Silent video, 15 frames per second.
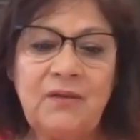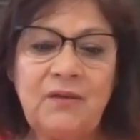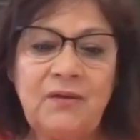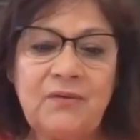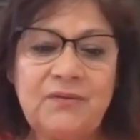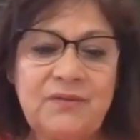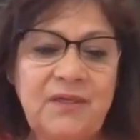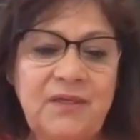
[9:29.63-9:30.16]

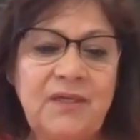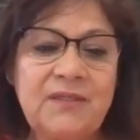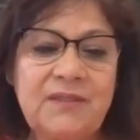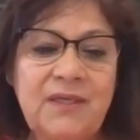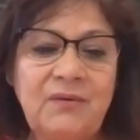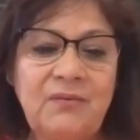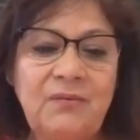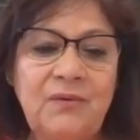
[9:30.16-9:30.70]
things
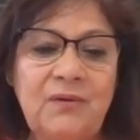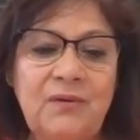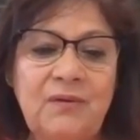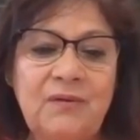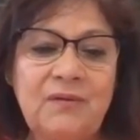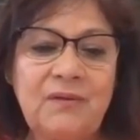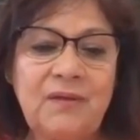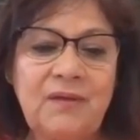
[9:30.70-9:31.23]
that
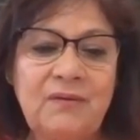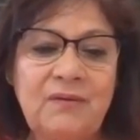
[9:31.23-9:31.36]
we'll